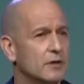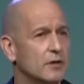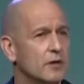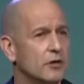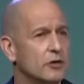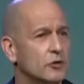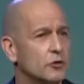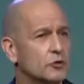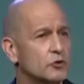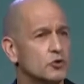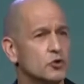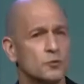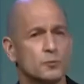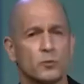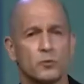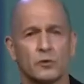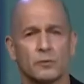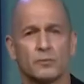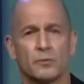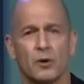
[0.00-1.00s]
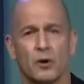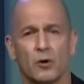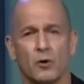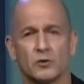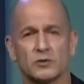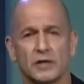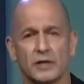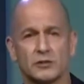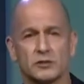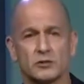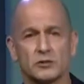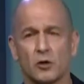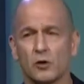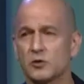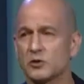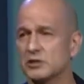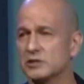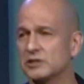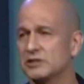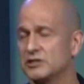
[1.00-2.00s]
you superimpose a
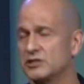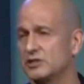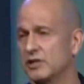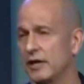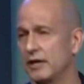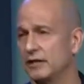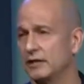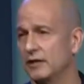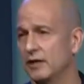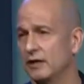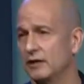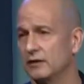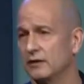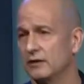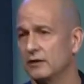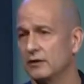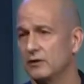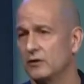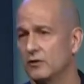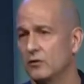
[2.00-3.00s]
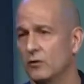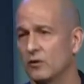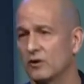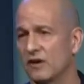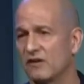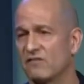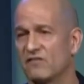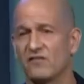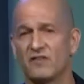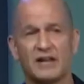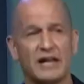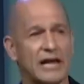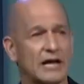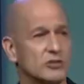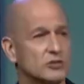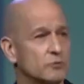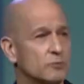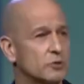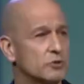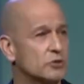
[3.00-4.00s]
social agenda on a
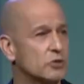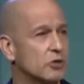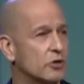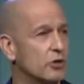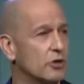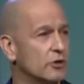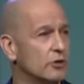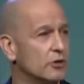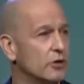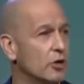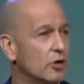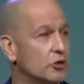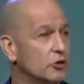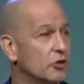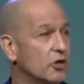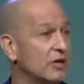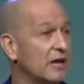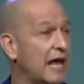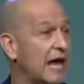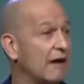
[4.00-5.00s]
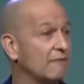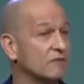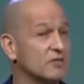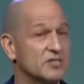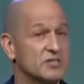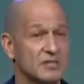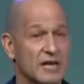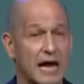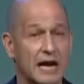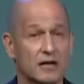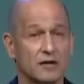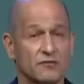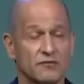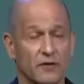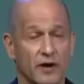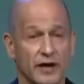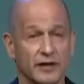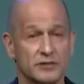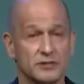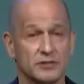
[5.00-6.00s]
financial return, you're going to have to
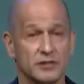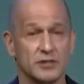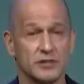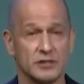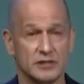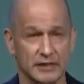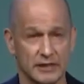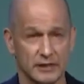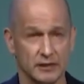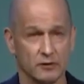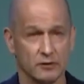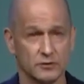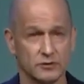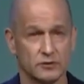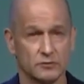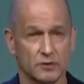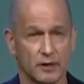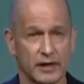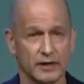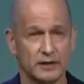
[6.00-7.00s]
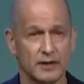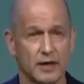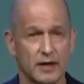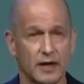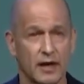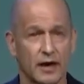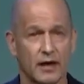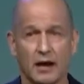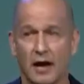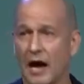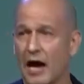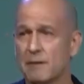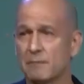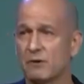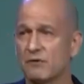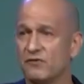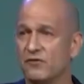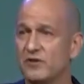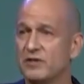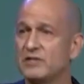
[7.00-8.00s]
sacrifice yields, right? And I'm a
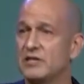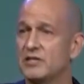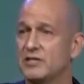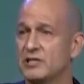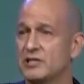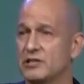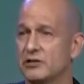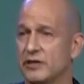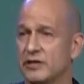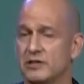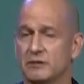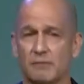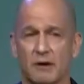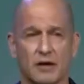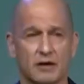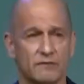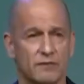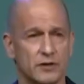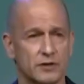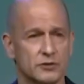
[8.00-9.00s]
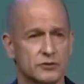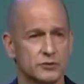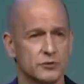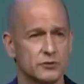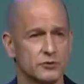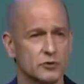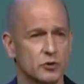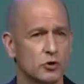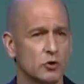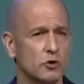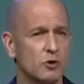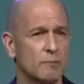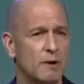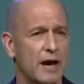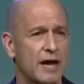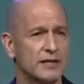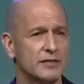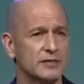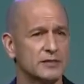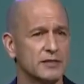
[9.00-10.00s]
fiduciary to my investors, so who am
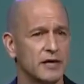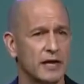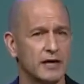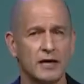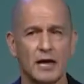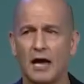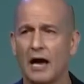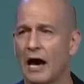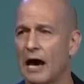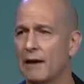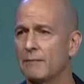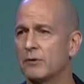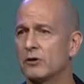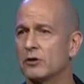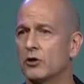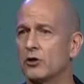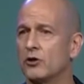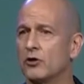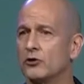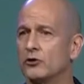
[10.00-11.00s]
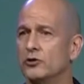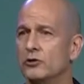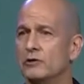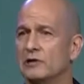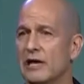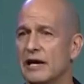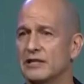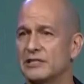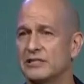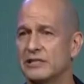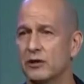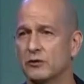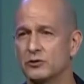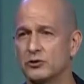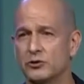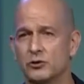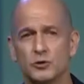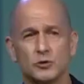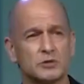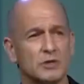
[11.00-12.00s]
I to say I'm going to earn you less yields to
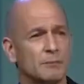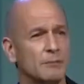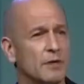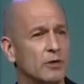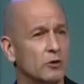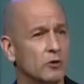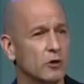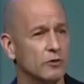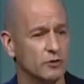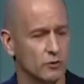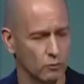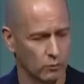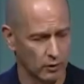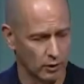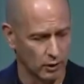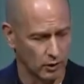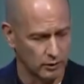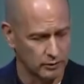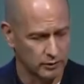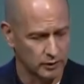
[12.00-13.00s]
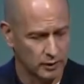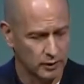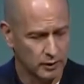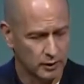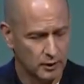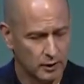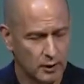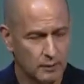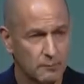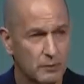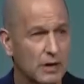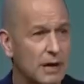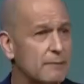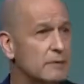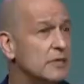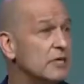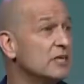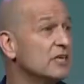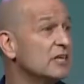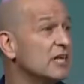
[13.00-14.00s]
do something good in the world? But I'm in
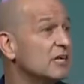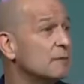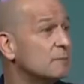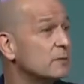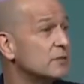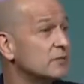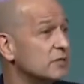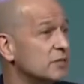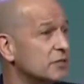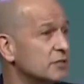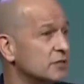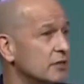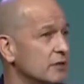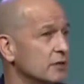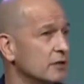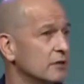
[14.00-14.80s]
the unique position